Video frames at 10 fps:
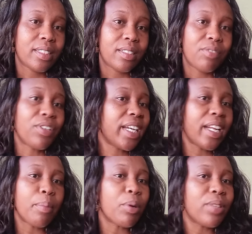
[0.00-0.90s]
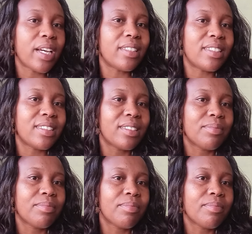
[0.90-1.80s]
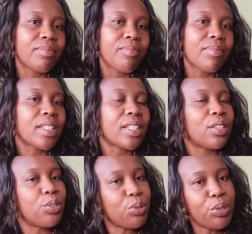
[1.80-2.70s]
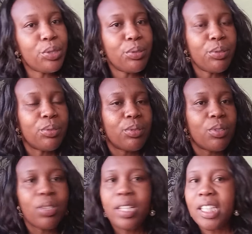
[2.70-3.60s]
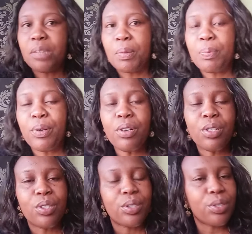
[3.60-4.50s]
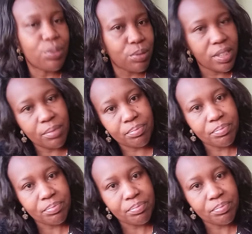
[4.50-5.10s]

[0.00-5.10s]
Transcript: Forget about that. Do you let people do them?